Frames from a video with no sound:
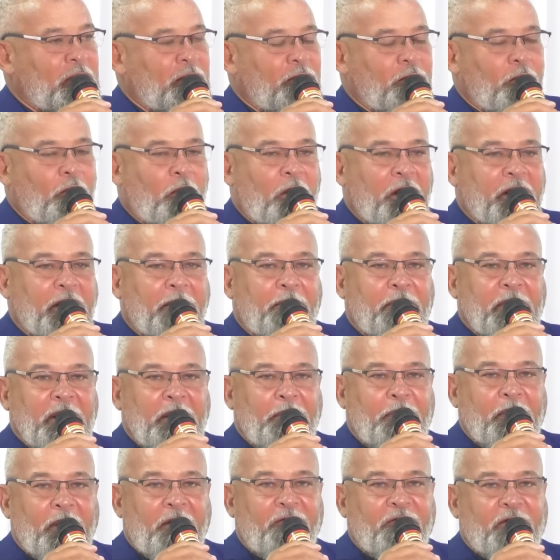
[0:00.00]
We want the
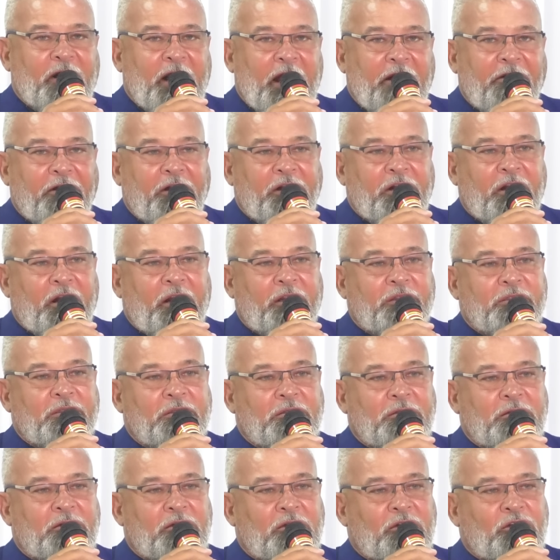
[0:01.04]
people of Clarendon
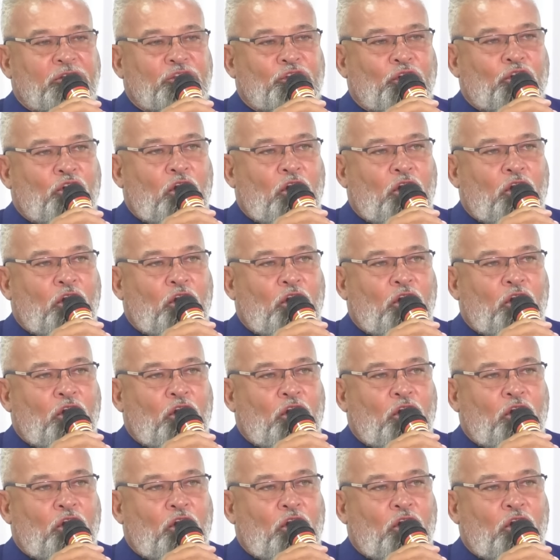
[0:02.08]
to